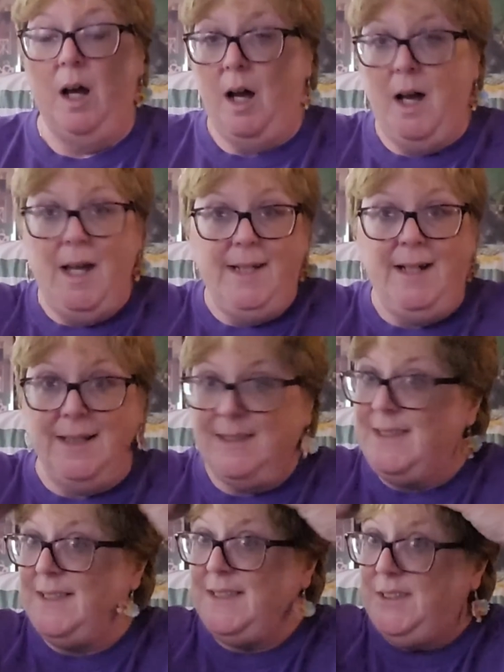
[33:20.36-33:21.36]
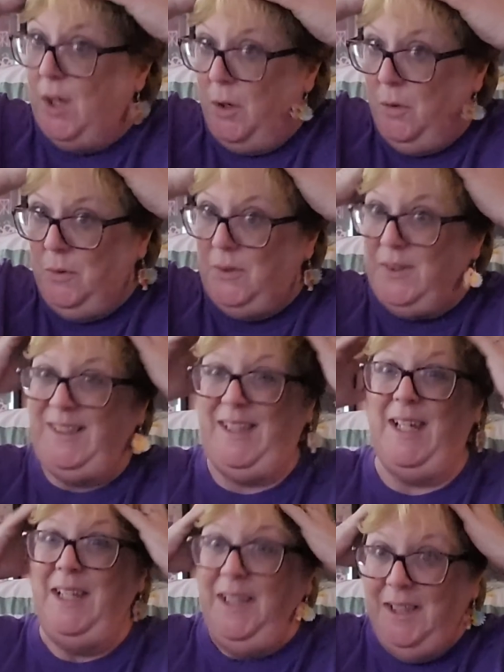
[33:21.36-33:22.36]
I got soaked
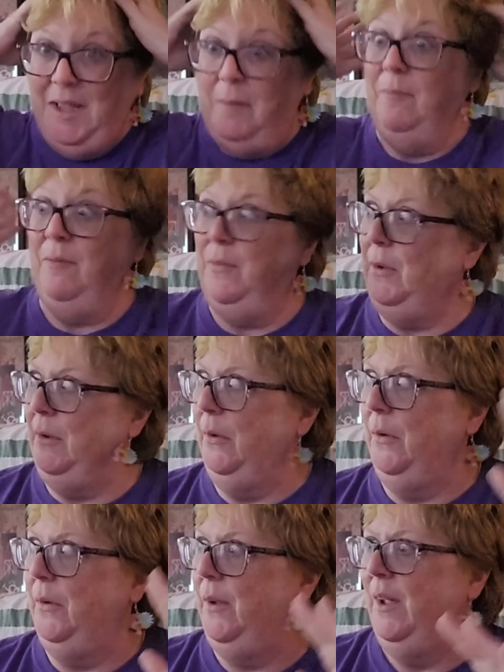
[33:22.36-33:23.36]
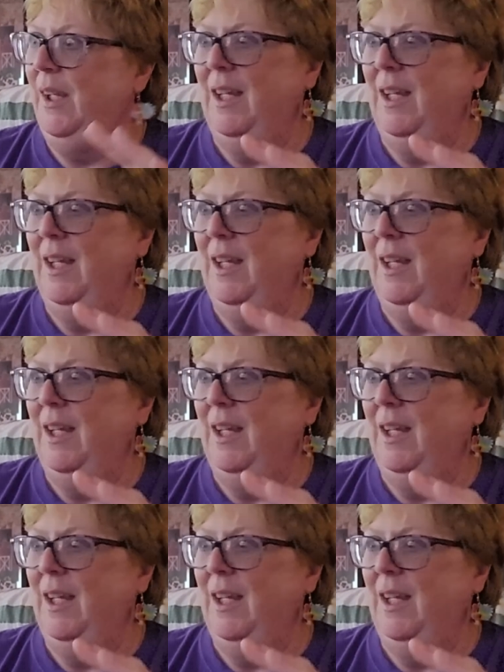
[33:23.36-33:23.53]
getting them food.